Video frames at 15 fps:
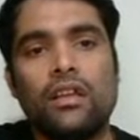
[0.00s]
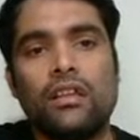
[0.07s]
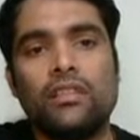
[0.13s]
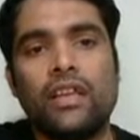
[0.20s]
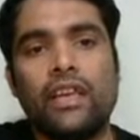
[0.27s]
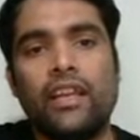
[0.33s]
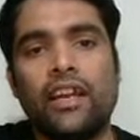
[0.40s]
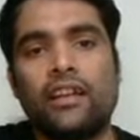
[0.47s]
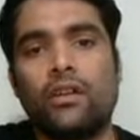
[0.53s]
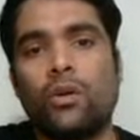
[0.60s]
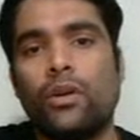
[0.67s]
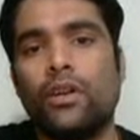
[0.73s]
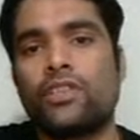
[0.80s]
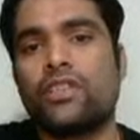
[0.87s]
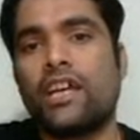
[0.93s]
The
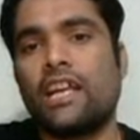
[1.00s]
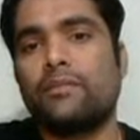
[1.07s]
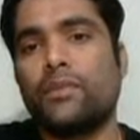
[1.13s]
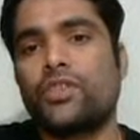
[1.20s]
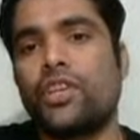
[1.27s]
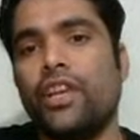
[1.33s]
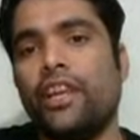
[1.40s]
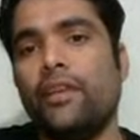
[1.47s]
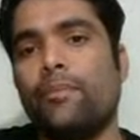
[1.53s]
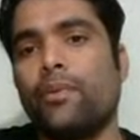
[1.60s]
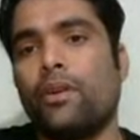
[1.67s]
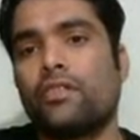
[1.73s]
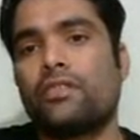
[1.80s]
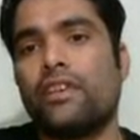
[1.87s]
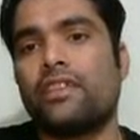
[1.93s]
electrode discharge machining
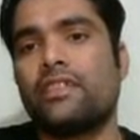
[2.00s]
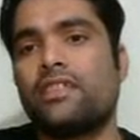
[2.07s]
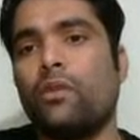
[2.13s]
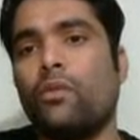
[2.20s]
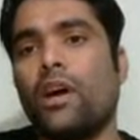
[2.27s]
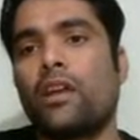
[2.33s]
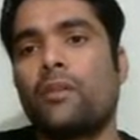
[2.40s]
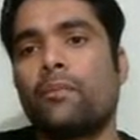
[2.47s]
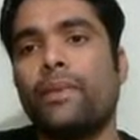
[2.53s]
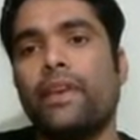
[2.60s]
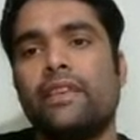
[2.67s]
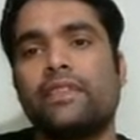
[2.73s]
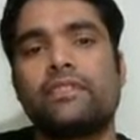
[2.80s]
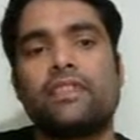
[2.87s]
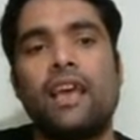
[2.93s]
process, the
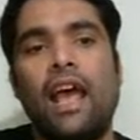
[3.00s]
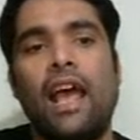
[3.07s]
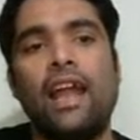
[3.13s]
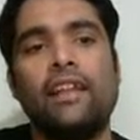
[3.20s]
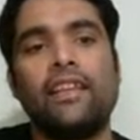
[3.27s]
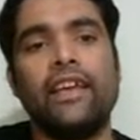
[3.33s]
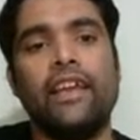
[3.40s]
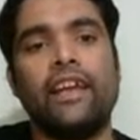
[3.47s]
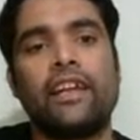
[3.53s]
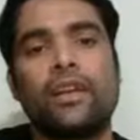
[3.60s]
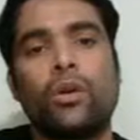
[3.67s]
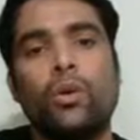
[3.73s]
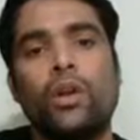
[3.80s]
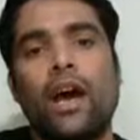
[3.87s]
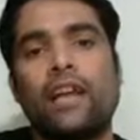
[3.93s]
workpiece and the
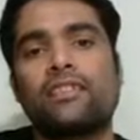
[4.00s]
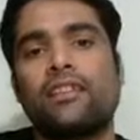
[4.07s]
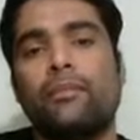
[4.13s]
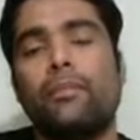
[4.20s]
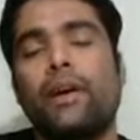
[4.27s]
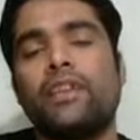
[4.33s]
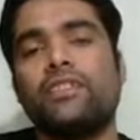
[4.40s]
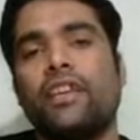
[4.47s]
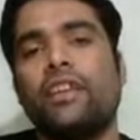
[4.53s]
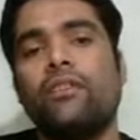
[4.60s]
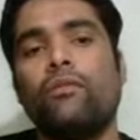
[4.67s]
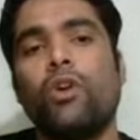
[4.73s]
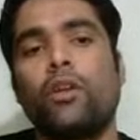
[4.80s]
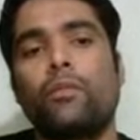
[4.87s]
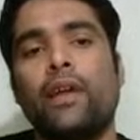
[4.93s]
electrode are submerged in
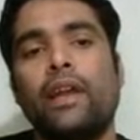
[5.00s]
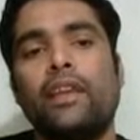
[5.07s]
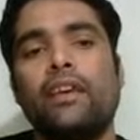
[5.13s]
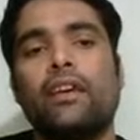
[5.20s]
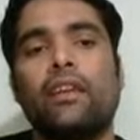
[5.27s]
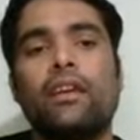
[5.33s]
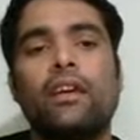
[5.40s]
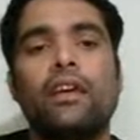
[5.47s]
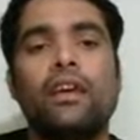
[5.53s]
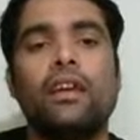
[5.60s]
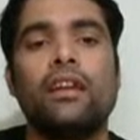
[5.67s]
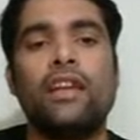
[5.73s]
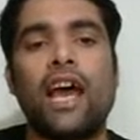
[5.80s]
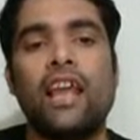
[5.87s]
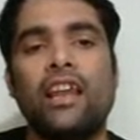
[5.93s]
what, my dear?
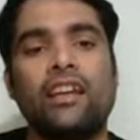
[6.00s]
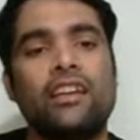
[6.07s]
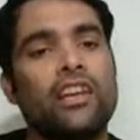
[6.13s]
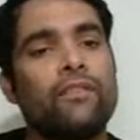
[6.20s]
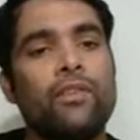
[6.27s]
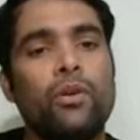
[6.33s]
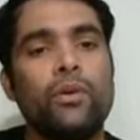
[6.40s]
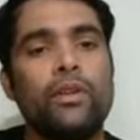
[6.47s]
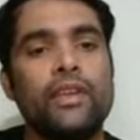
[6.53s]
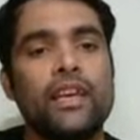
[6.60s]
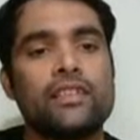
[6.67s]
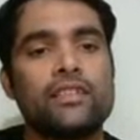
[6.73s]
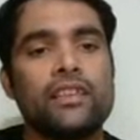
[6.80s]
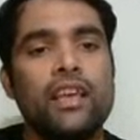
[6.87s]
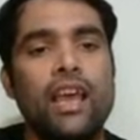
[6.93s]
Dielectric fluid,
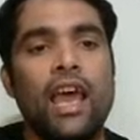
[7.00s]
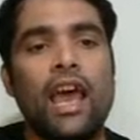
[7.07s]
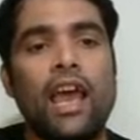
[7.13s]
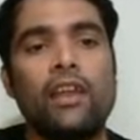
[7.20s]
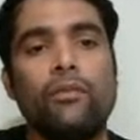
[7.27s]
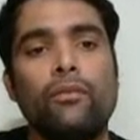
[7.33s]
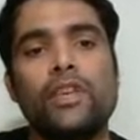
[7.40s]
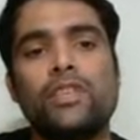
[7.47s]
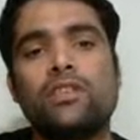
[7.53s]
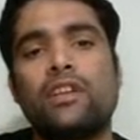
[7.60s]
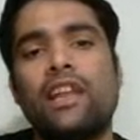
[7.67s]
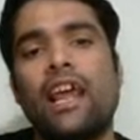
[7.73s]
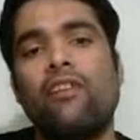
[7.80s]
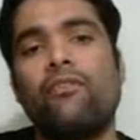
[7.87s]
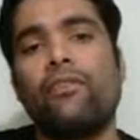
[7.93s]
yes. And which
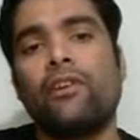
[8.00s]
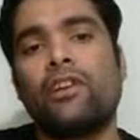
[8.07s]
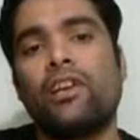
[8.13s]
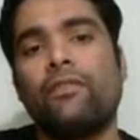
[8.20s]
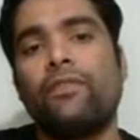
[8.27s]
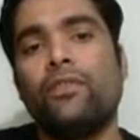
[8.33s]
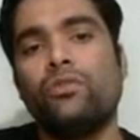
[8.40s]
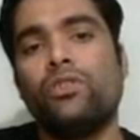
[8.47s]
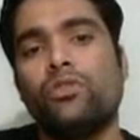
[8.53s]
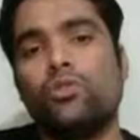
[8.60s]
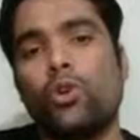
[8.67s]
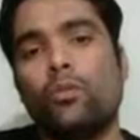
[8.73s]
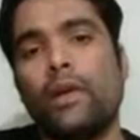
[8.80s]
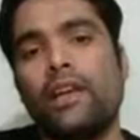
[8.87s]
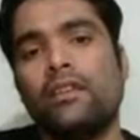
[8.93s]
dielectric fluid is
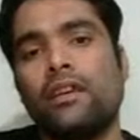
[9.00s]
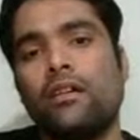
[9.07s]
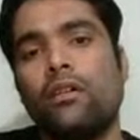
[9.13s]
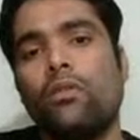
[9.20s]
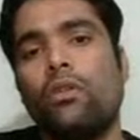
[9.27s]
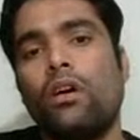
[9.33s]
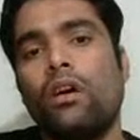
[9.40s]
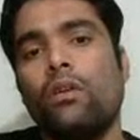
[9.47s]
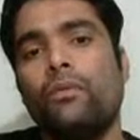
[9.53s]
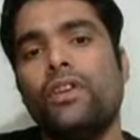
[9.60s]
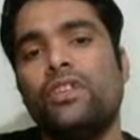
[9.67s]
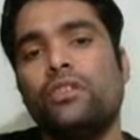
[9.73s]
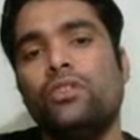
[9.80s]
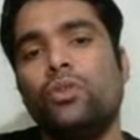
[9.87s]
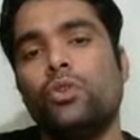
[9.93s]
what, my dear?
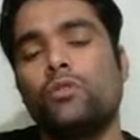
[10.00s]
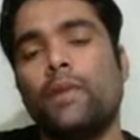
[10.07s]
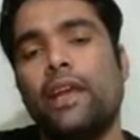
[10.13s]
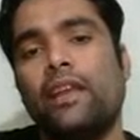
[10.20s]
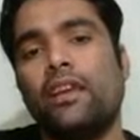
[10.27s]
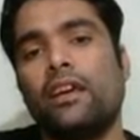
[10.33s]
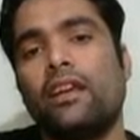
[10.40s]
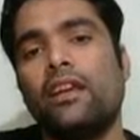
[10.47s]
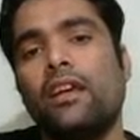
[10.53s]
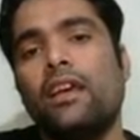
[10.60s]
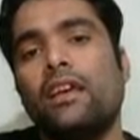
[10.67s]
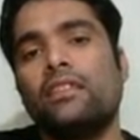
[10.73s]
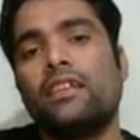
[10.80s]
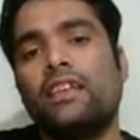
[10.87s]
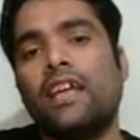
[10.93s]
We use, my dear.
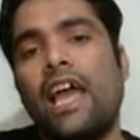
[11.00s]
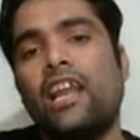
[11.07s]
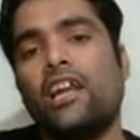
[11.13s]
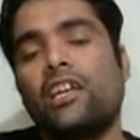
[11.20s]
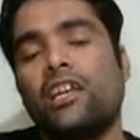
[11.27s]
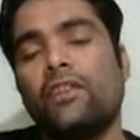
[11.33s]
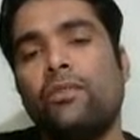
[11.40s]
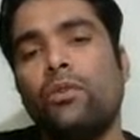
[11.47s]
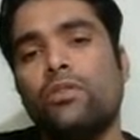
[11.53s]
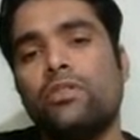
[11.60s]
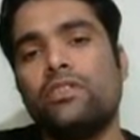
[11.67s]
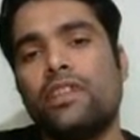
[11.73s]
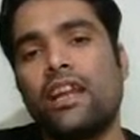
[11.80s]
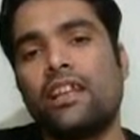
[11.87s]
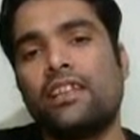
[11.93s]
The dielectric fluid is
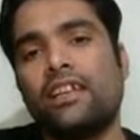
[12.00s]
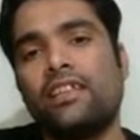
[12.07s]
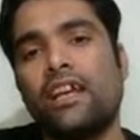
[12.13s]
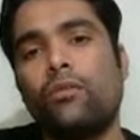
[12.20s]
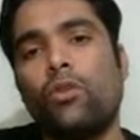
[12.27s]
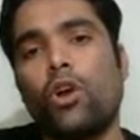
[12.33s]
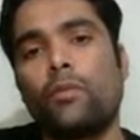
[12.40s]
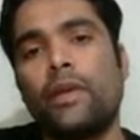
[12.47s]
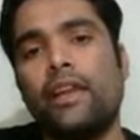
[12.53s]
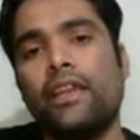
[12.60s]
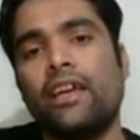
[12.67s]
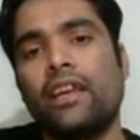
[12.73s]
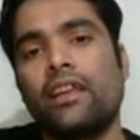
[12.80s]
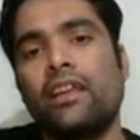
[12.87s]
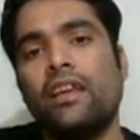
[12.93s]
none other than what, my
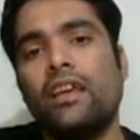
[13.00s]
dear?